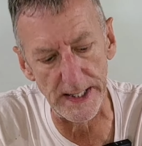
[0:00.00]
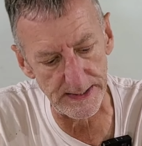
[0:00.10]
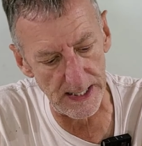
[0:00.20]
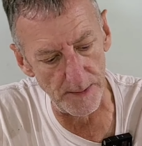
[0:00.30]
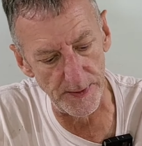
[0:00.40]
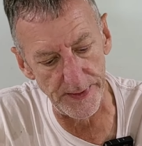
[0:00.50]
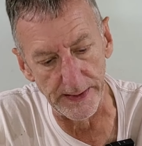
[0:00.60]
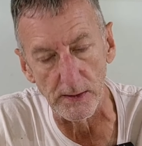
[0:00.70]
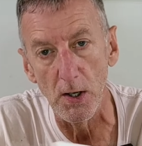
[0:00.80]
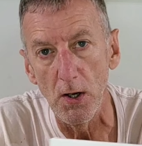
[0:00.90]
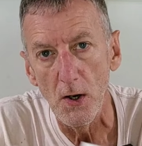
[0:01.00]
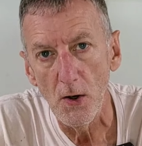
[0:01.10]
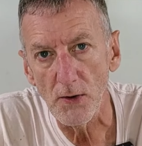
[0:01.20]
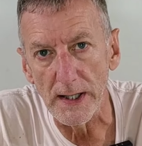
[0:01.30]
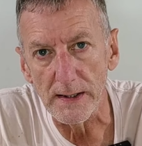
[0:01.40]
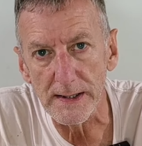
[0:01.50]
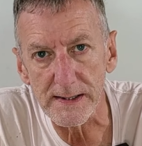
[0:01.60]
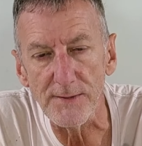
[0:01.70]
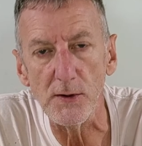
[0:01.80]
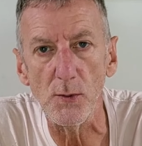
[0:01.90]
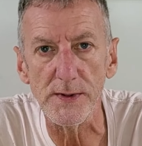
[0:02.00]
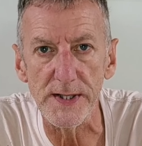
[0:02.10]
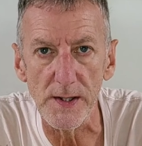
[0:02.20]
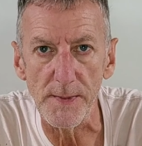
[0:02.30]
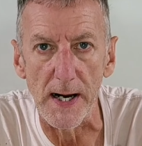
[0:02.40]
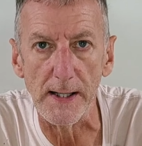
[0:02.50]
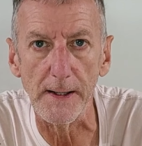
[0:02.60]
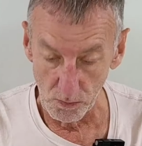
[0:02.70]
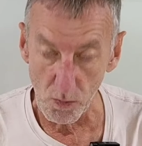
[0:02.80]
that type of thing. Right, let's have a look what's in the pack.